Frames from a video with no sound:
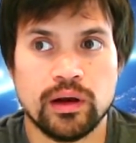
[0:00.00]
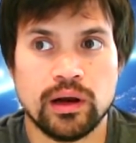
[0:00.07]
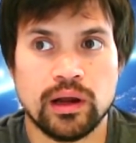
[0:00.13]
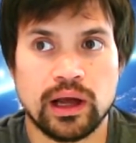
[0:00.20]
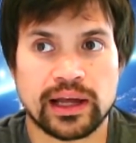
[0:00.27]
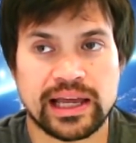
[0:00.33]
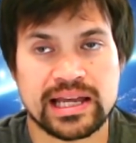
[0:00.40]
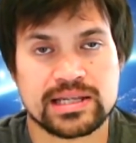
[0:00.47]

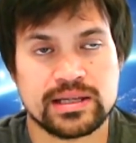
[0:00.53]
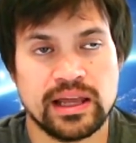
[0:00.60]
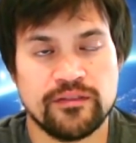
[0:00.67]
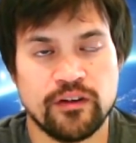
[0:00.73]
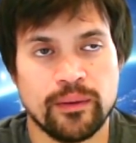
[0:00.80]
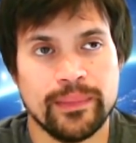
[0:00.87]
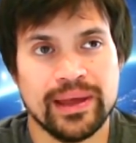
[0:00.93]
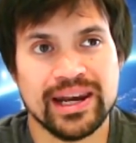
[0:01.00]
I guess, if
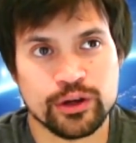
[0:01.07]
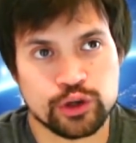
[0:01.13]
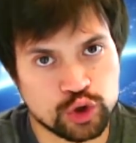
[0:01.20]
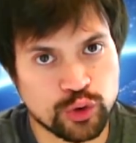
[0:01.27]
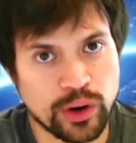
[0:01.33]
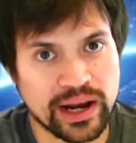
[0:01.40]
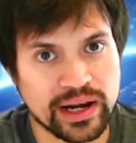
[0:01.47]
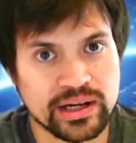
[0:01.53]
I'm in a
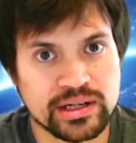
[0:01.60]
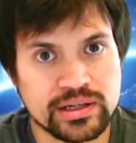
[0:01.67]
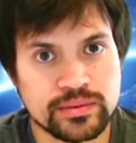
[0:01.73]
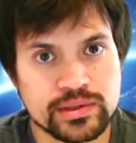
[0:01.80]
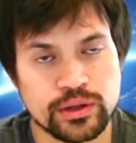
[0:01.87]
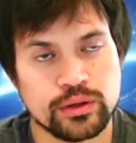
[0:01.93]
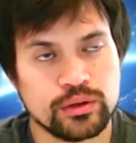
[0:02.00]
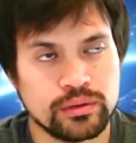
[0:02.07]
trend.
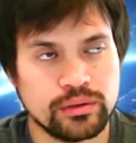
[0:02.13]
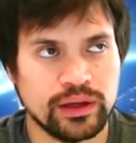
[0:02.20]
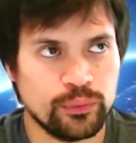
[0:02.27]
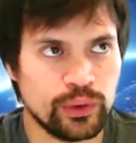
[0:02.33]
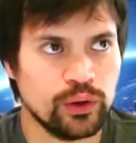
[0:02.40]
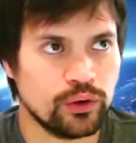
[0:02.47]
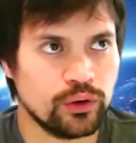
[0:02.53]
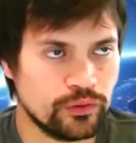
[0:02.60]
So
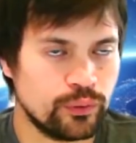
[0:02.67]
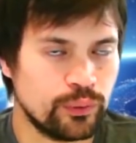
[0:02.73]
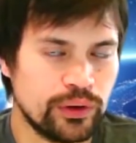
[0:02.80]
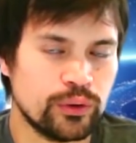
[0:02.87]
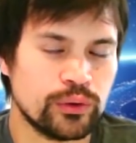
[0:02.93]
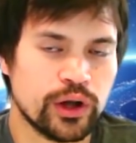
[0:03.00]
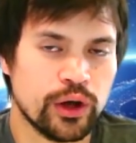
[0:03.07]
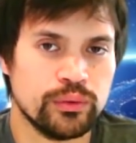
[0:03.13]
we all we
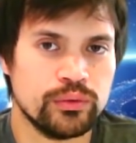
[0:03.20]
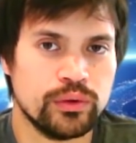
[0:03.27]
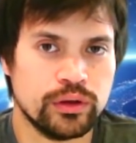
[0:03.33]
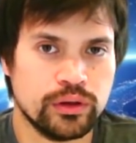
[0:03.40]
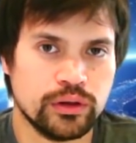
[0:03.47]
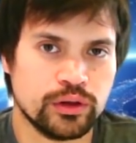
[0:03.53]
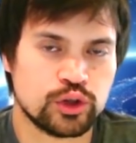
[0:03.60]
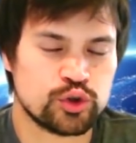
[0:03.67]
all know
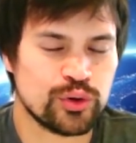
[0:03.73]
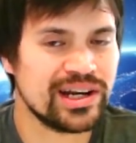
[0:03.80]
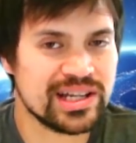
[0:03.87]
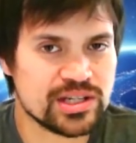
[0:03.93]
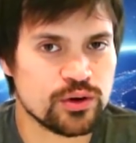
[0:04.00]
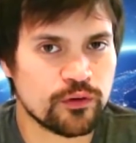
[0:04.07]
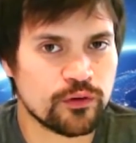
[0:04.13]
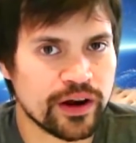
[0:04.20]
the trend
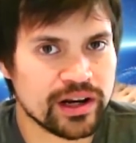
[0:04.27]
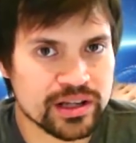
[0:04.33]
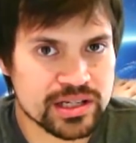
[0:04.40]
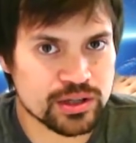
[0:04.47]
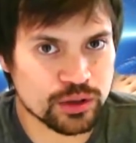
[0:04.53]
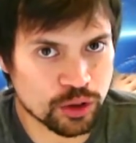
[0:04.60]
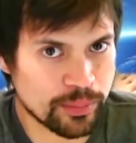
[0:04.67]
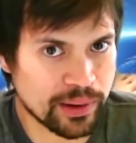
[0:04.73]
is your friend
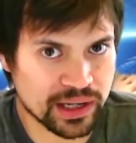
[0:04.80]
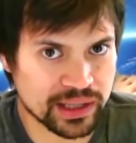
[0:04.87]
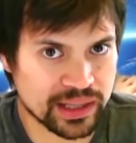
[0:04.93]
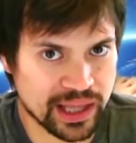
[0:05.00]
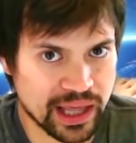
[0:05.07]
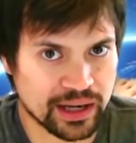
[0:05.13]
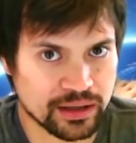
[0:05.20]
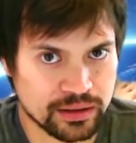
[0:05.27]
until the bend at
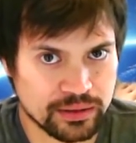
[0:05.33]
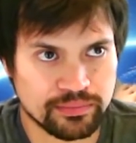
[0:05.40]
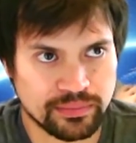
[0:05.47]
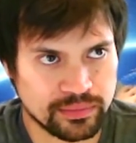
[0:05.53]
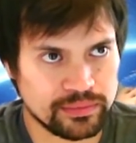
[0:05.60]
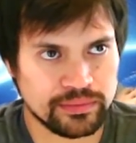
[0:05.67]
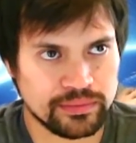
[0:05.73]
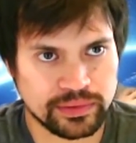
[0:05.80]
the end.
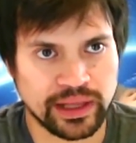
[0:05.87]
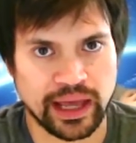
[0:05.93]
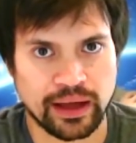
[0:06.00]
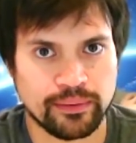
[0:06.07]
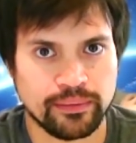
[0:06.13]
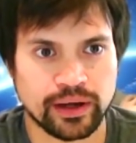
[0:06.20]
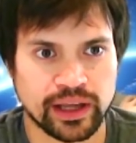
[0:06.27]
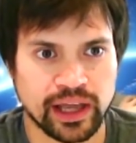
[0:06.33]
Yeah,
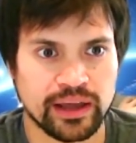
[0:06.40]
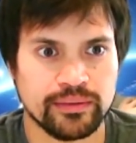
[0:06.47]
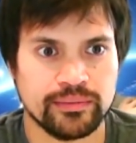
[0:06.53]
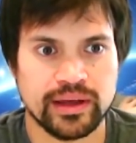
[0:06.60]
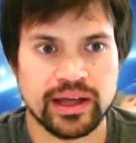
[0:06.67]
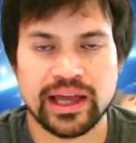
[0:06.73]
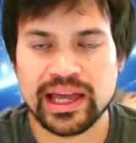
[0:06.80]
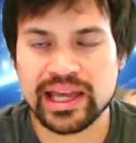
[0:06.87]
okay,
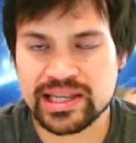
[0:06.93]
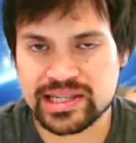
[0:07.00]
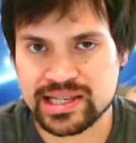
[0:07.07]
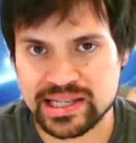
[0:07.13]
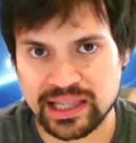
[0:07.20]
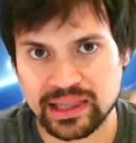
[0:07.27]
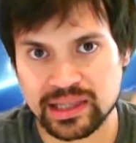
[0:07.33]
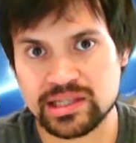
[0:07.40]
easier
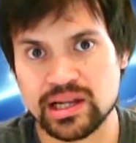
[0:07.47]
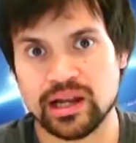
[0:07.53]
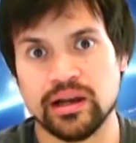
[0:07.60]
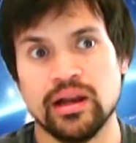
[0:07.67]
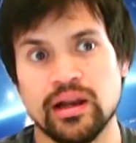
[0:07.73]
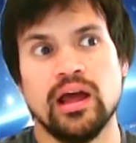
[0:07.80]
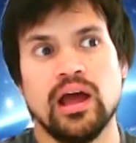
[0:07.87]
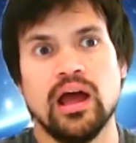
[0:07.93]
said than done.
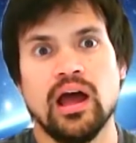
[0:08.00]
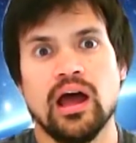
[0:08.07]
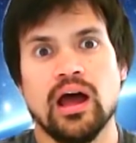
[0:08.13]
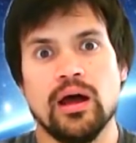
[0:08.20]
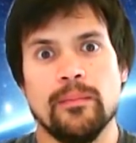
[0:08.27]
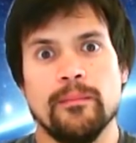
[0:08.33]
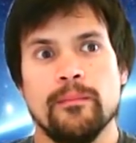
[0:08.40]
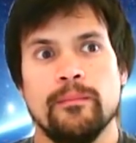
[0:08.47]

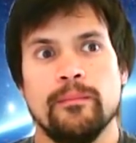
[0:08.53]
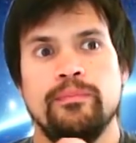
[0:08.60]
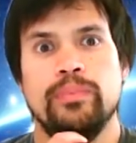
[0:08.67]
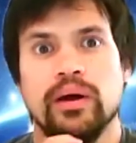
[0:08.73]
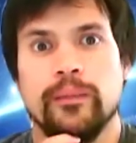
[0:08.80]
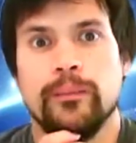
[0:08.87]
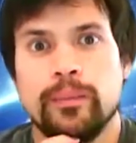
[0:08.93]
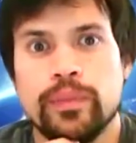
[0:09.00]
Um, but